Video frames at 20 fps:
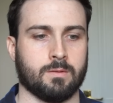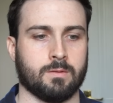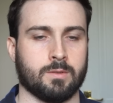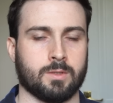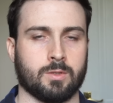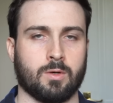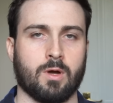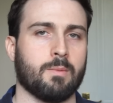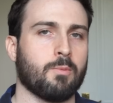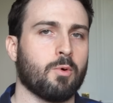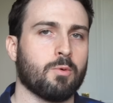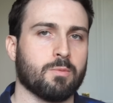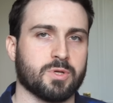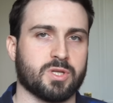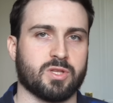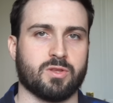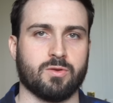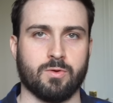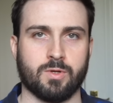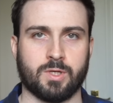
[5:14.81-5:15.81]
So I'm
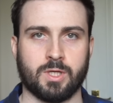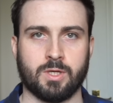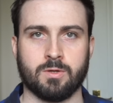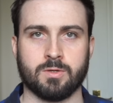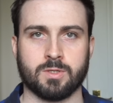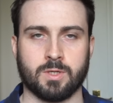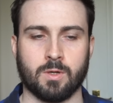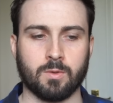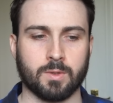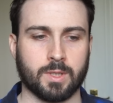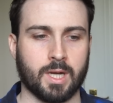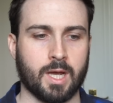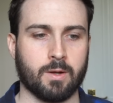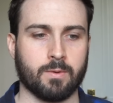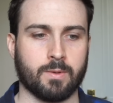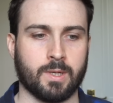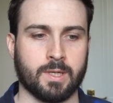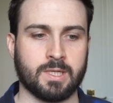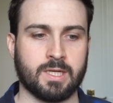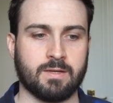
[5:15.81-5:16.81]
almost 30 years old
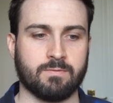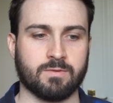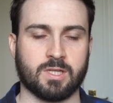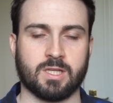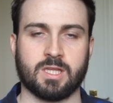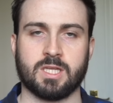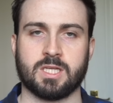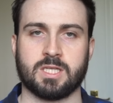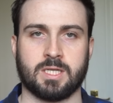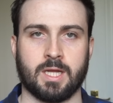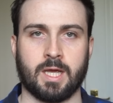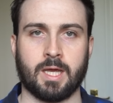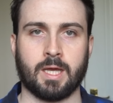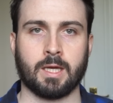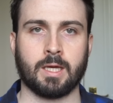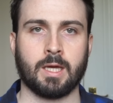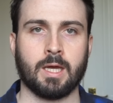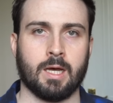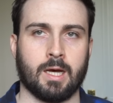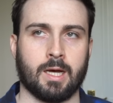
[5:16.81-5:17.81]
now, and even to this
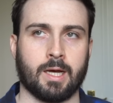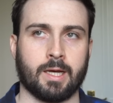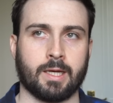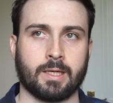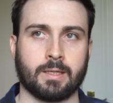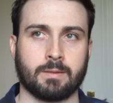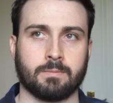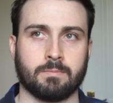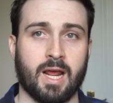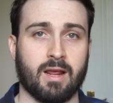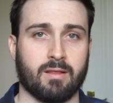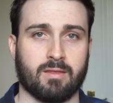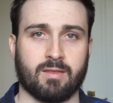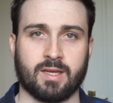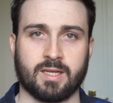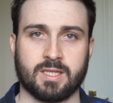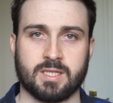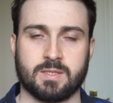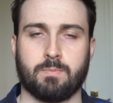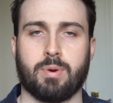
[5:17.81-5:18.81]
day, I let
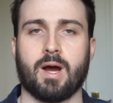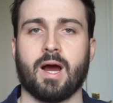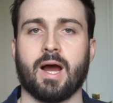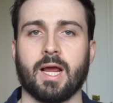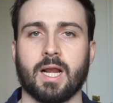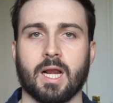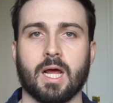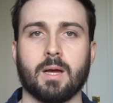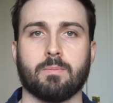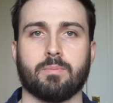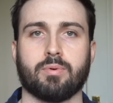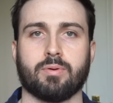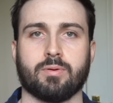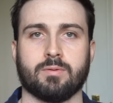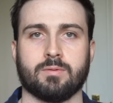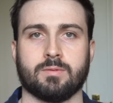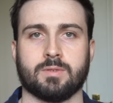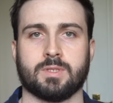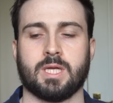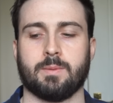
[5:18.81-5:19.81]
things pile up.
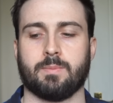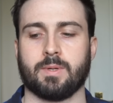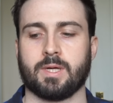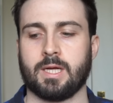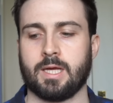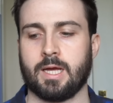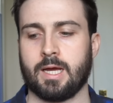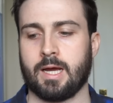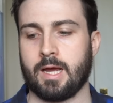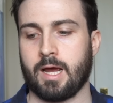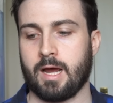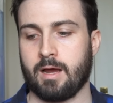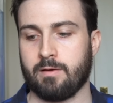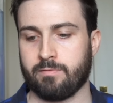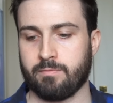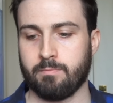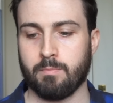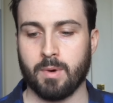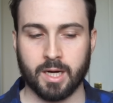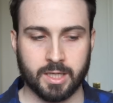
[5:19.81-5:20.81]
Typically I
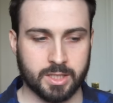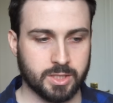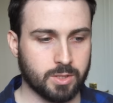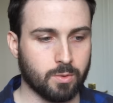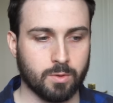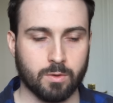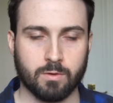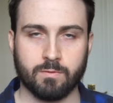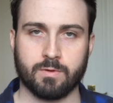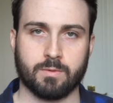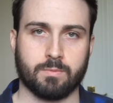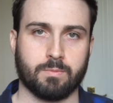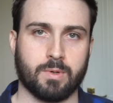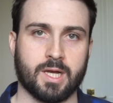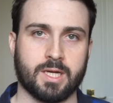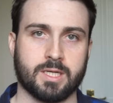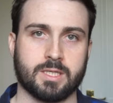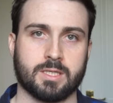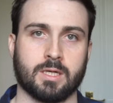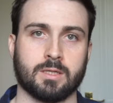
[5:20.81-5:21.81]
have mugs all over the
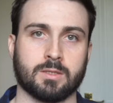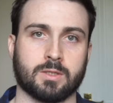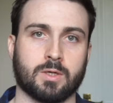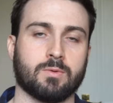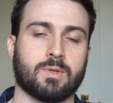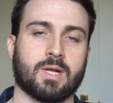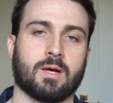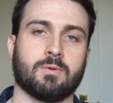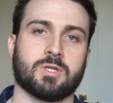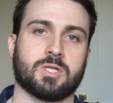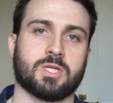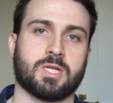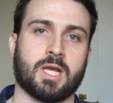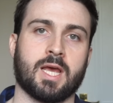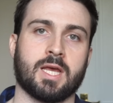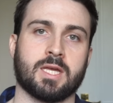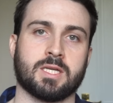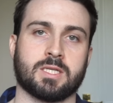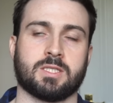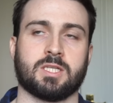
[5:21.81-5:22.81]
place. I'll go
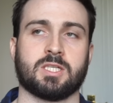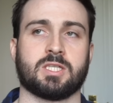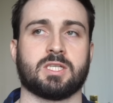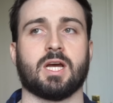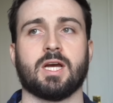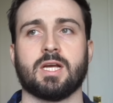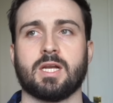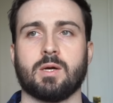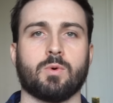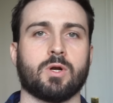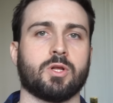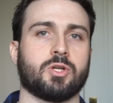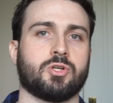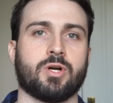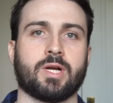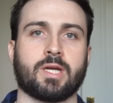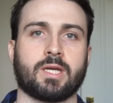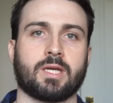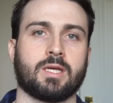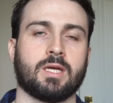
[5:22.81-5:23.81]
downstairs, decide I want to
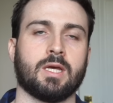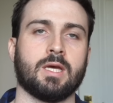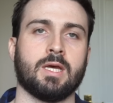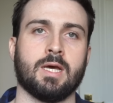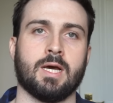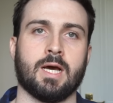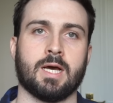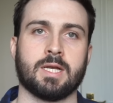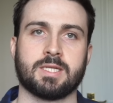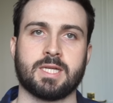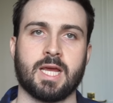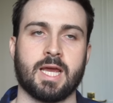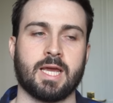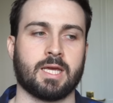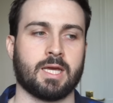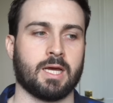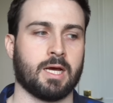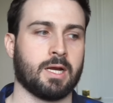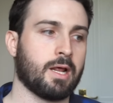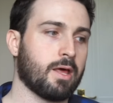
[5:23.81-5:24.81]
drink, and
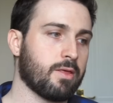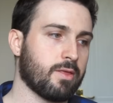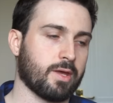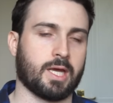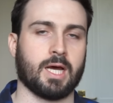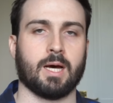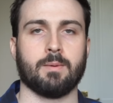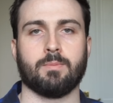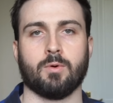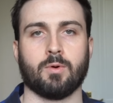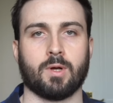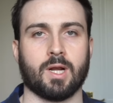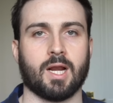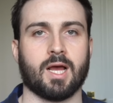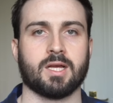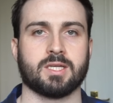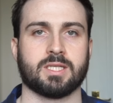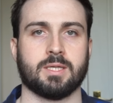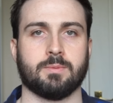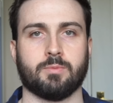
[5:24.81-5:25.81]
take another cup or
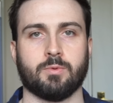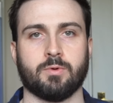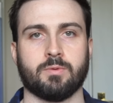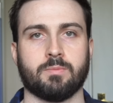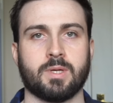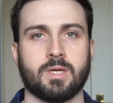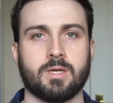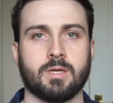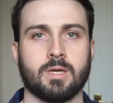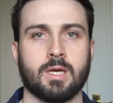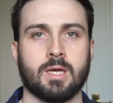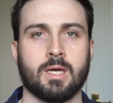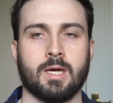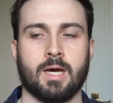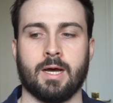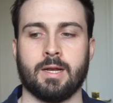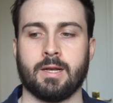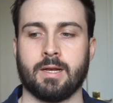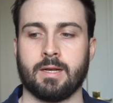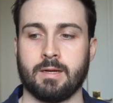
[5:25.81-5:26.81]
glass up with me,
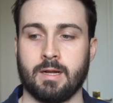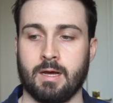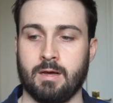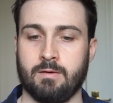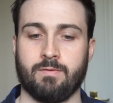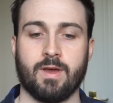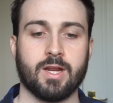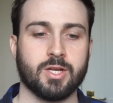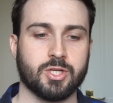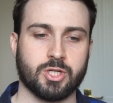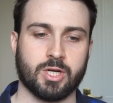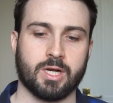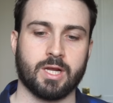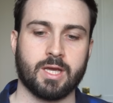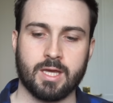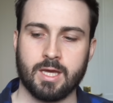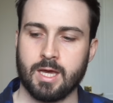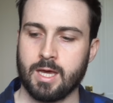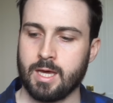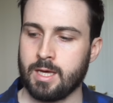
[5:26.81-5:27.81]
and
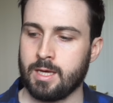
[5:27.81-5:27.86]
eventually